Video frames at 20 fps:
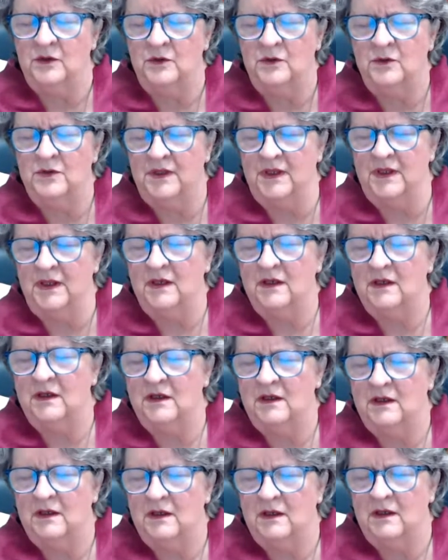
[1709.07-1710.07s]
you
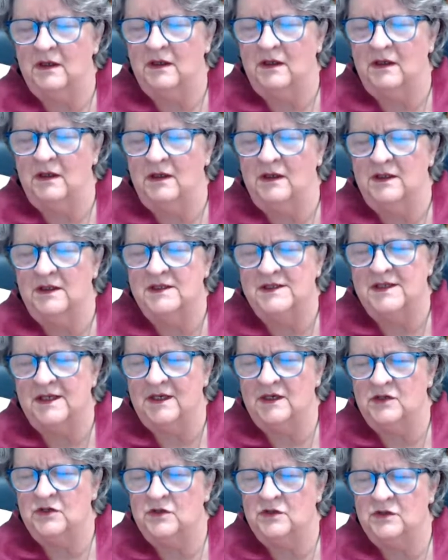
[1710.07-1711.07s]
think this
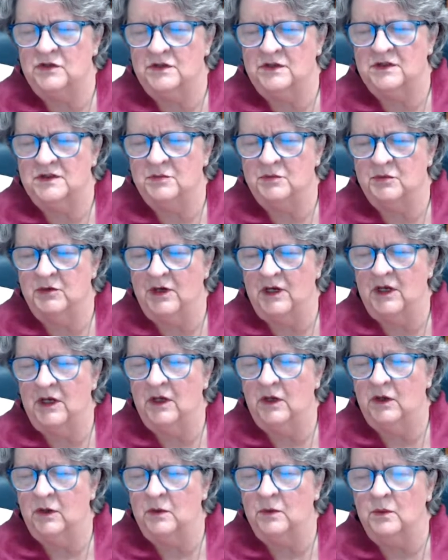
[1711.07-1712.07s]
angel is
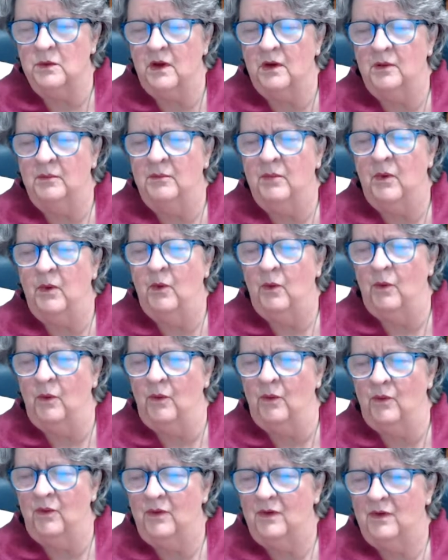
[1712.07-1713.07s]
bringing you a
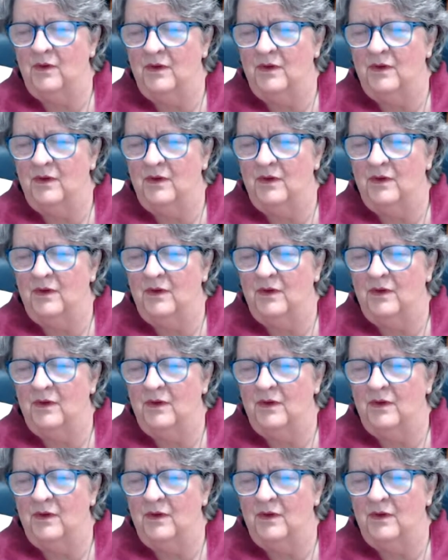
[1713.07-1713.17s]
bowl?